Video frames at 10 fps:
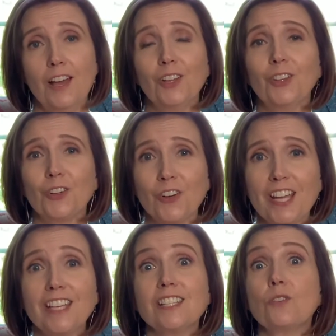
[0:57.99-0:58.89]

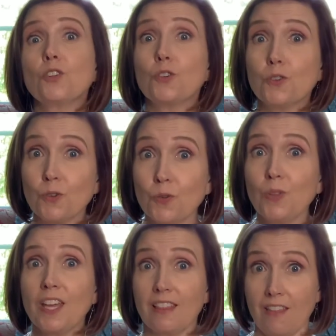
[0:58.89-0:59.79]
learning to
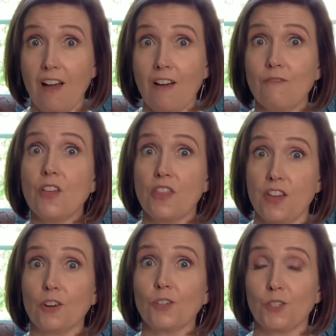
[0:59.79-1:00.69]
truly love
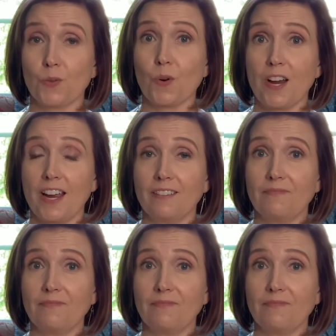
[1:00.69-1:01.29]
their story.